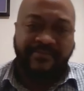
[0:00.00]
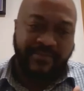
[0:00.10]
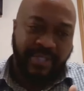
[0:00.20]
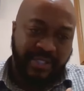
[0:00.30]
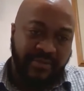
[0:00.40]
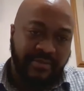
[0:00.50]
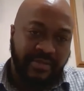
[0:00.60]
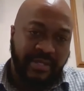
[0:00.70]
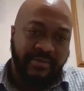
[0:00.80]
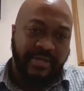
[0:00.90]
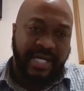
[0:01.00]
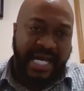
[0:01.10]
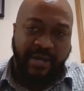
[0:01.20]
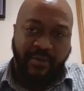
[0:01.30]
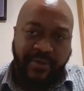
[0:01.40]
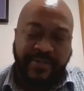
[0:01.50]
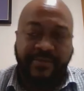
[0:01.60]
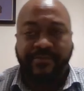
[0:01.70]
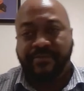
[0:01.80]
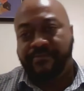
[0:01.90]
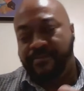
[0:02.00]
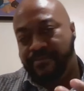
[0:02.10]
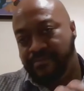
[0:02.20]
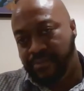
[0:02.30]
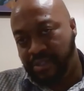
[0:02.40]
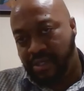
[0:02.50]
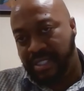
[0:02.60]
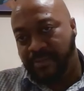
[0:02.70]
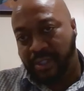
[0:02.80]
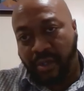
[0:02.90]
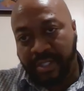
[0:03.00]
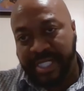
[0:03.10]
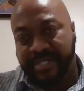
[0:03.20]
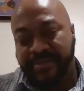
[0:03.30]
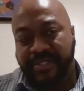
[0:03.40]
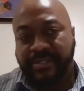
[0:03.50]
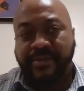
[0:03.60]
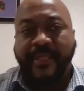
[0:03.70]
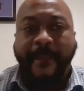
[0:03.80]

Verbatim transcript: You know, a lot of women call them gold diggers.